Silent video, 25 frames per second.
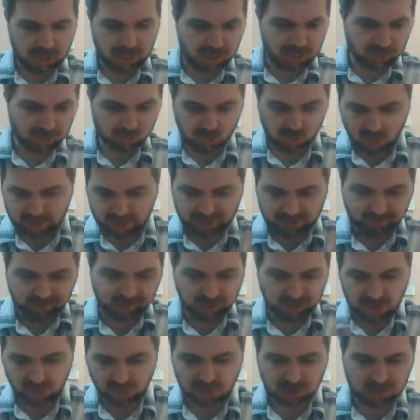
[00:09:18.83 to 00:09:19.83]
I'm trying to
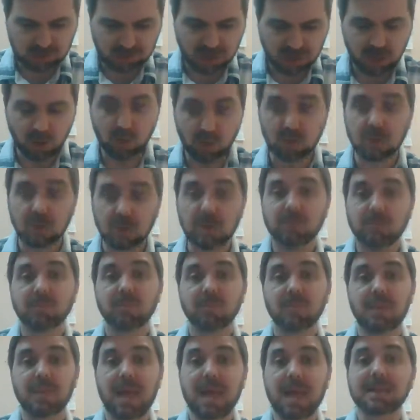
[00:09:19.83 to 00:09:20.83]
figure this out.
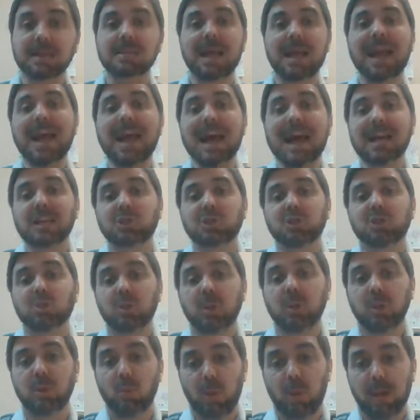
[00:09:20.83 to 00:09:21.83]
That's
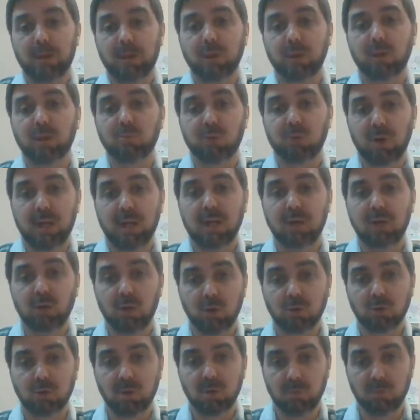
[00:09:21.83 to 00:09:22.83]
actually when your brain
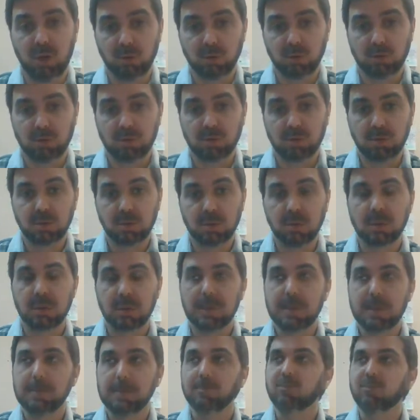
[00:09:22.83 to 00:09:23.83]
grows the most.
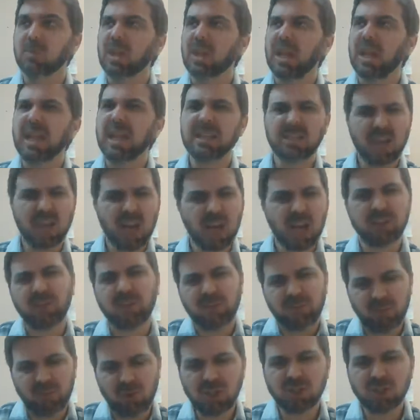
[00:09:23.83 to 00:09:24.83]
It's kind of a
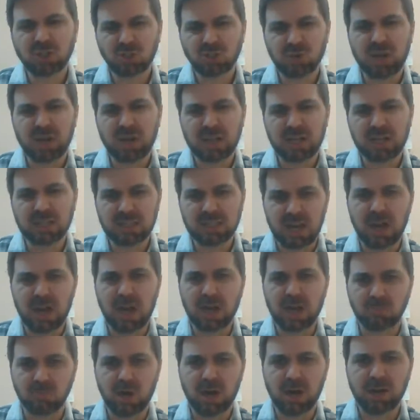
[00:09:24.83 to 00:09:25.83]
frustrating
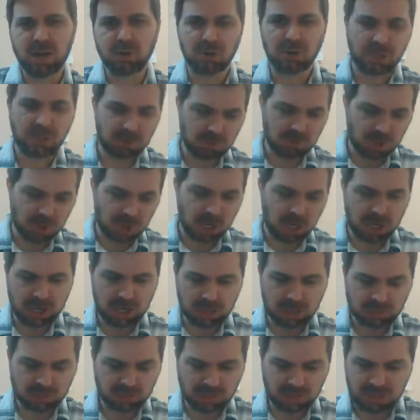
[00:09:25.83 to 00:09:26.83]
time, right? You're like, well,
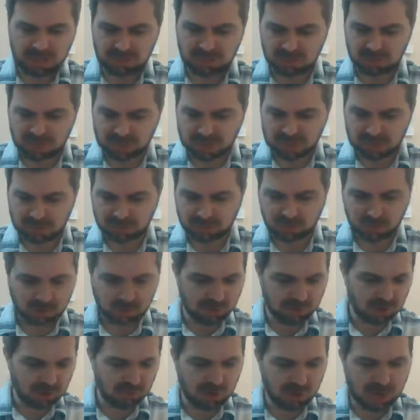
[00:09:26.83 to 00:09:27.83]
I, I think I'm doing
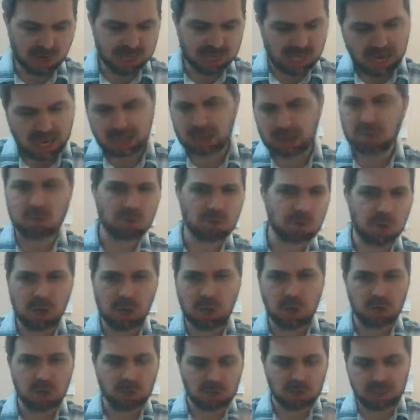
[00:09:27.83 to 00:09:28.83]
it right. I don't
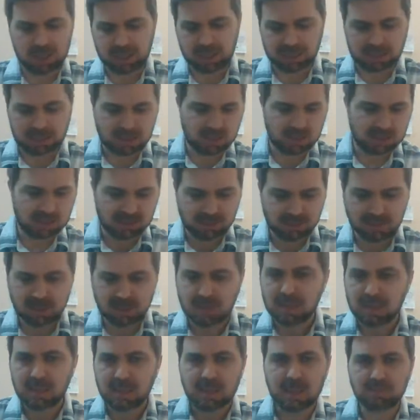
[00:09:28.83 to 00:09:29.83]
know. Like, ah. Uh,
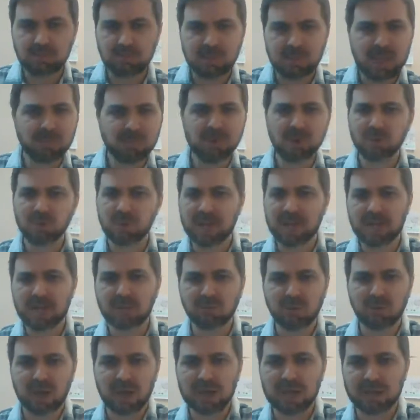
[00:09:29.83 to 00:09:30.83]
and maybe you get it
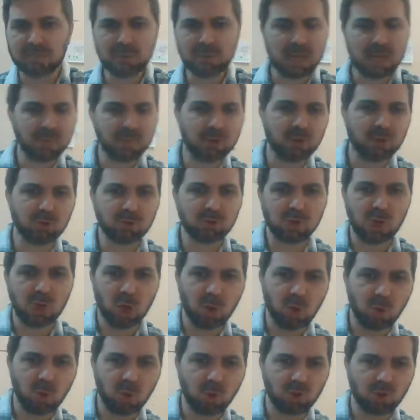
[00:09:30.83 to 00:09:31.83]
right. Maybe you
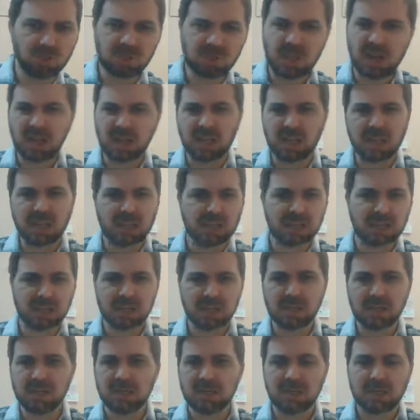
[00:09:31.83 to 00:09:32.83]
don't. It's kind of like,
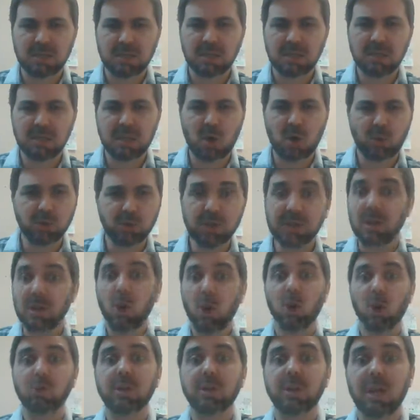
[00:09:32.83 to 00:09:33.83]
you know, when you get
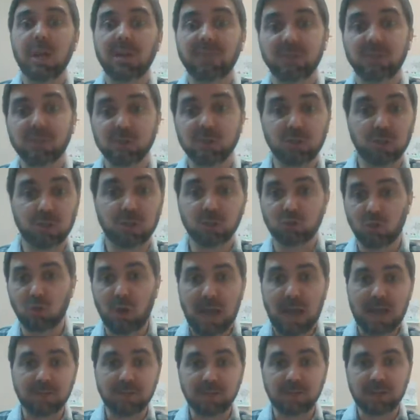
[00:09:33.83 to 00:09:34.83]
old enough and you start
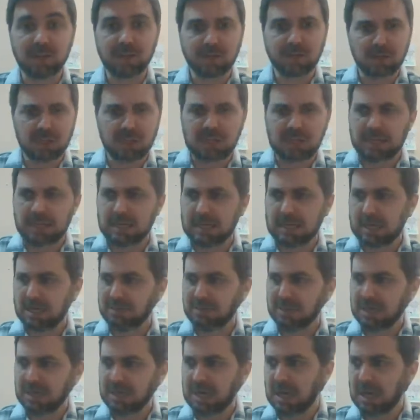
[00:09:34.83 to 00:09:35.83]
driving, you're like, I
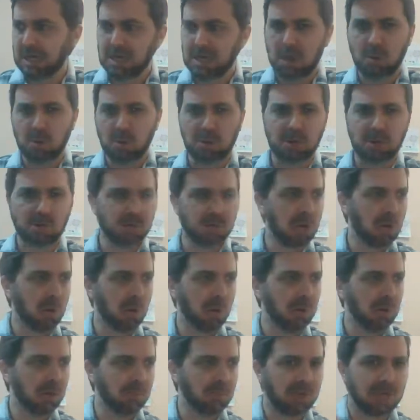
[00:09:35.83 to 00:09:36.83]
think I know where I'm
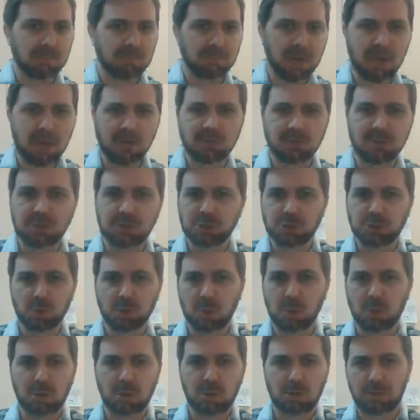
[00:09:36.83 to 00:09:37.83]
going, but I'm not really
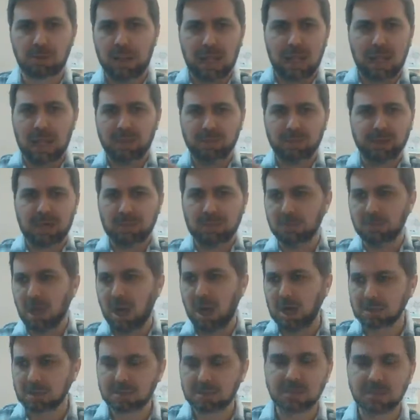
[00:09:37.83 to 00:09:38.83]
sure. Ah, I think I'm
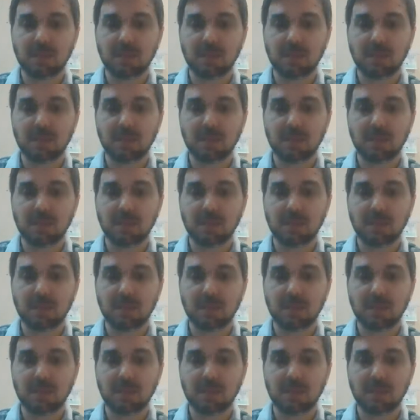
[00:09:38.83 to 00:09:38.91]
lost.